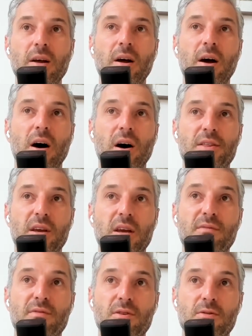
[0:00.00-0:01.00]
I think
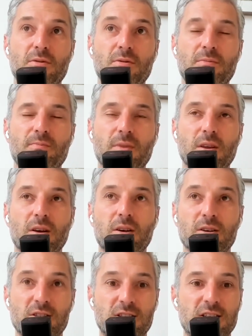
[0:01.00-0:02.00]
if you
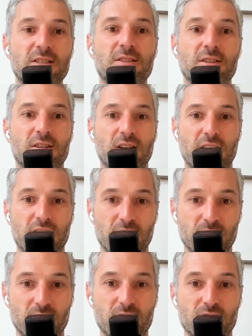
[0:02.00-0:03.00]
consistently
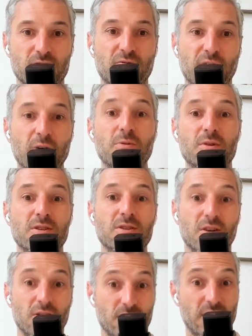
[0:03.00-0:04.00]
going to focus
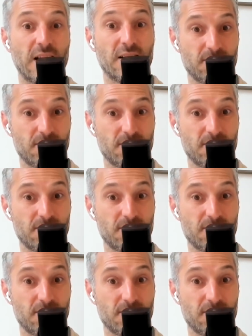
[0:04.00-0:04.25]
on that,